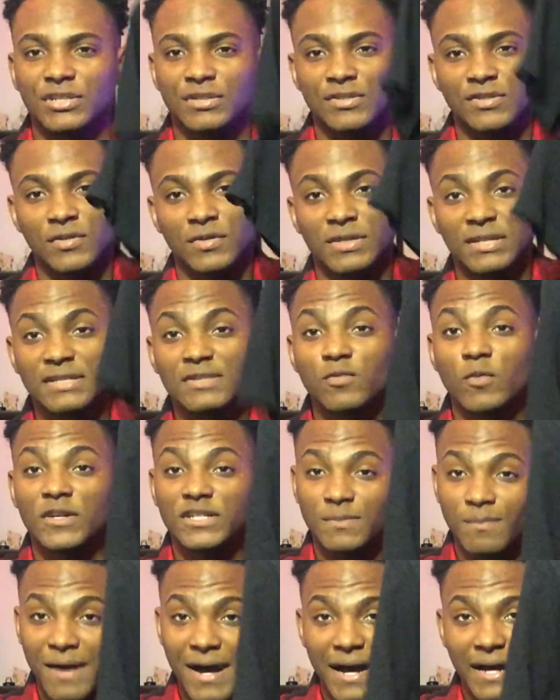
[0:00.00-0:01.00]
So this was
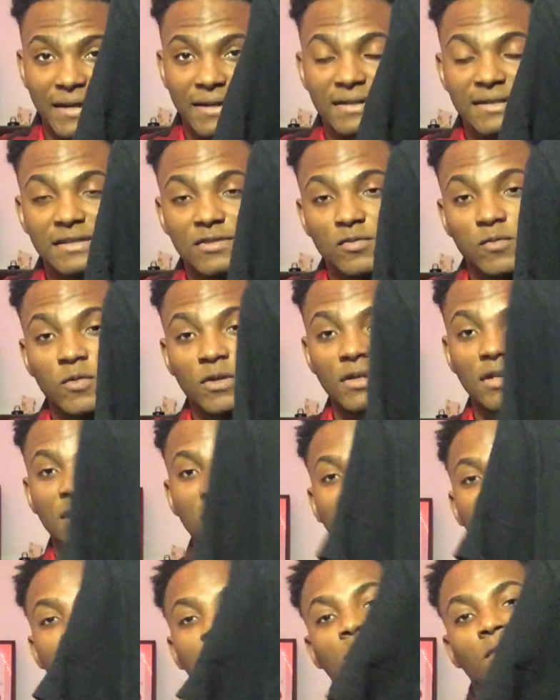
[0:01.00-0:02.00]
mine. This is what
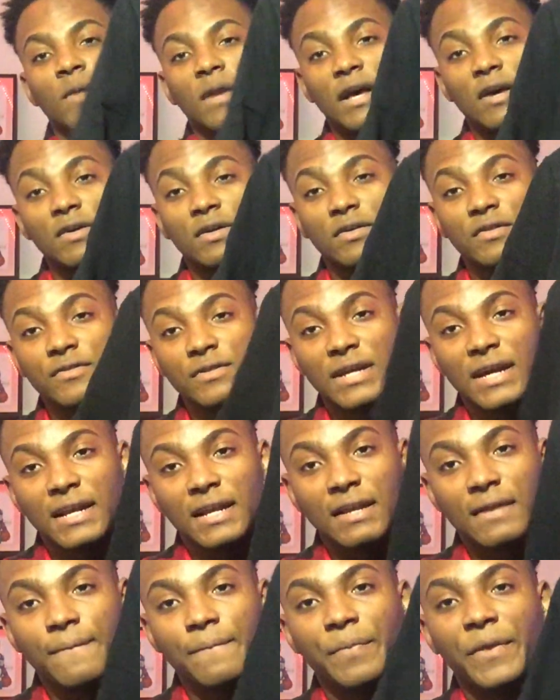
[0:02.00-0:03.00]
I created.